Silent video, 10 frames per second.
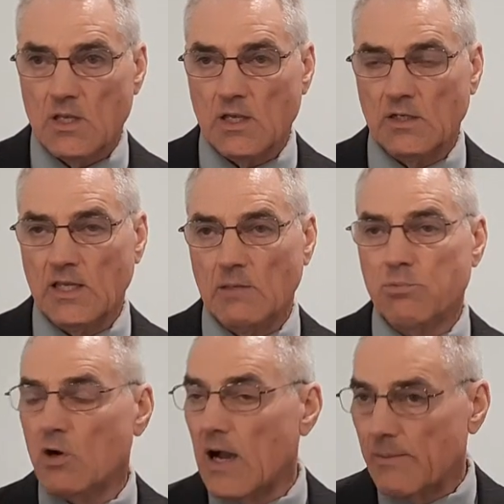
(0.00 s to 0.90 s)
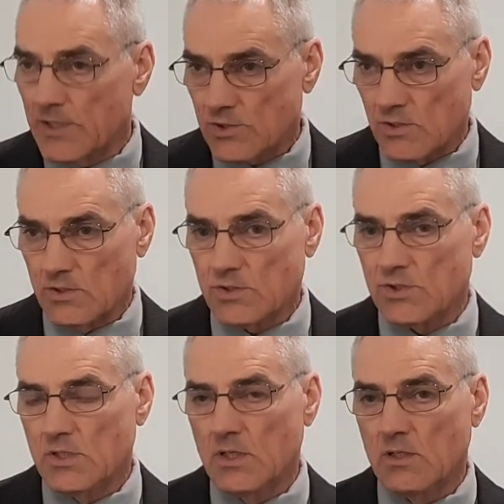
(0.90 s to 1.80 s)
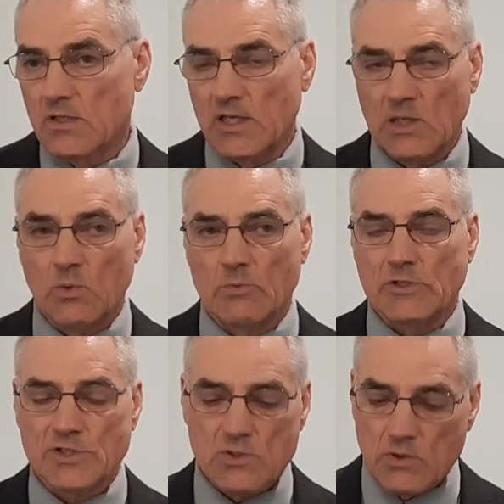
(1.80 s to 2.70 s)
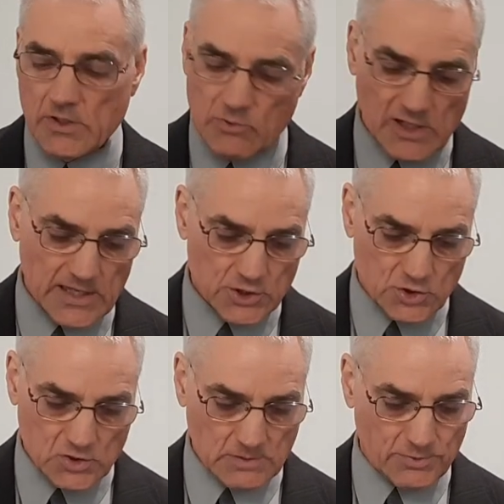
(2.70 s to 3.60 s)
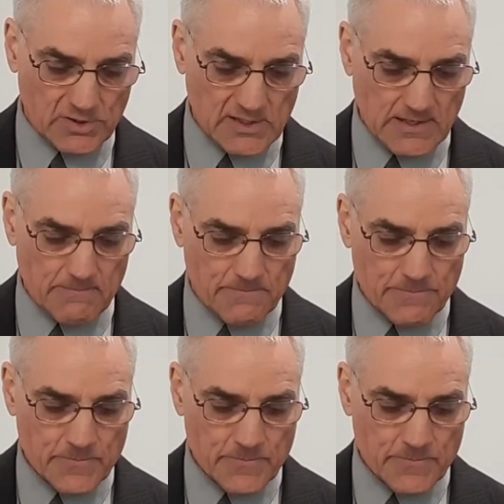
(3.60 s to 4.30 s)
And he promises that he will restore the relationship with him.